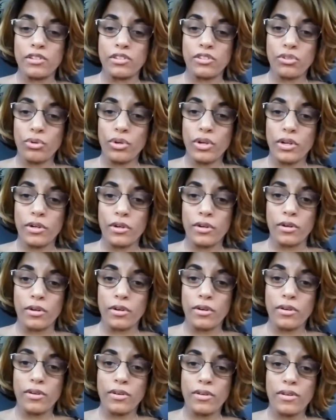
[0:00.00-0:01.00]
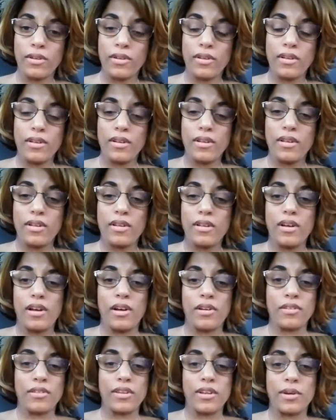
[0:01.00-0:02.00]
Twitter, I
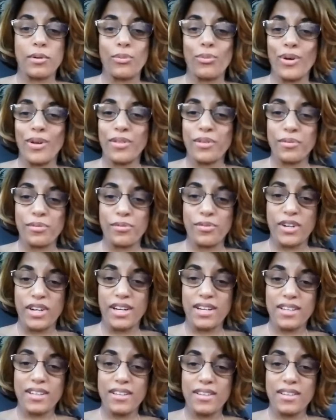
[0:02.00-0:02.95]
was like, what the fuck?